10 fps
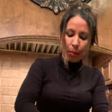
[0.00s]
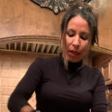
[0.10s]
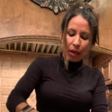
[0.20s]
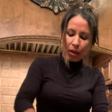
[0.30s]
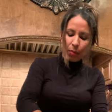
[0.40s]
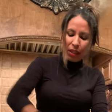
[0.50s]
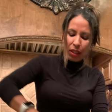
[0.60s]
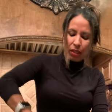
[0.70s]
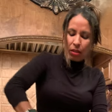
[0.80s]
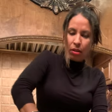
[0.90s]
better,
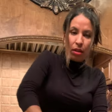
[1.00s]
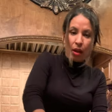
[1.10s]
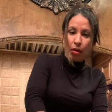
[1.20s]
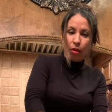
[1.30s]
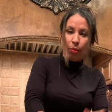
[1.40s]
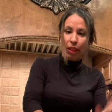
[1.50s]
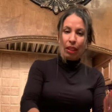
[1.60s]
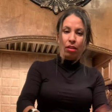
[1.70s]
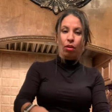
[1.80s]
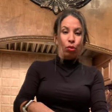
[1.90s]
because I don't know, but they
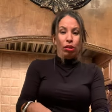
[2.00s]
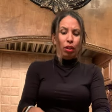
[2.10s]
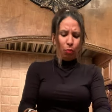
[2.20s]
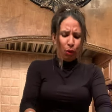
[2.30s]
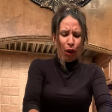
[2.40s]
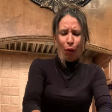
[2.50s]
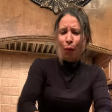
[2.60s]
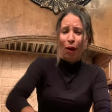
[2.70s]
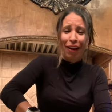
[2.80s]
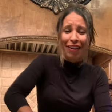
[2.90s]
just always say to put hot
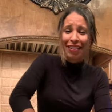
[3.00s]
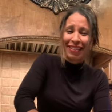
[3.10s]
water.